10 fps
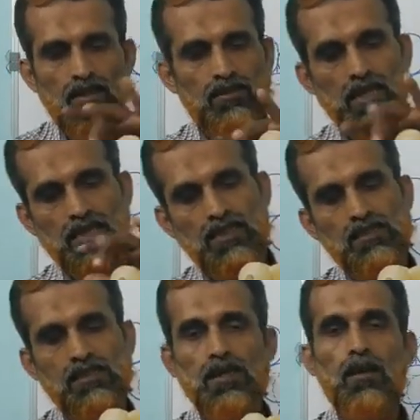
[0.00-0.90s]
That
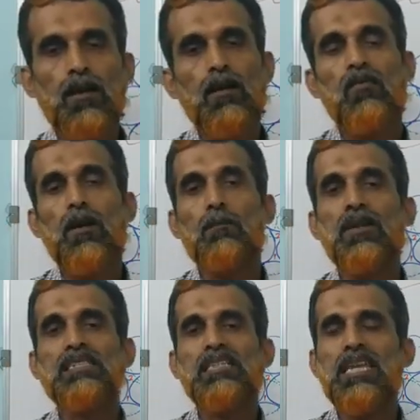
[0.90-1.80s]
is 1
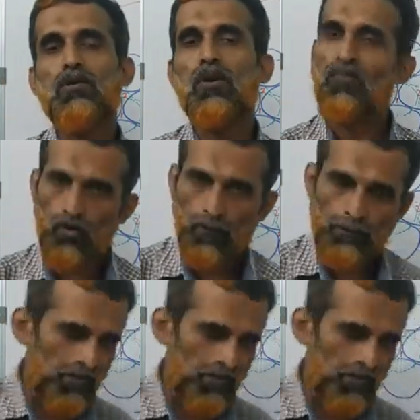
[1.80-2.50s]
plus 3 equal 4.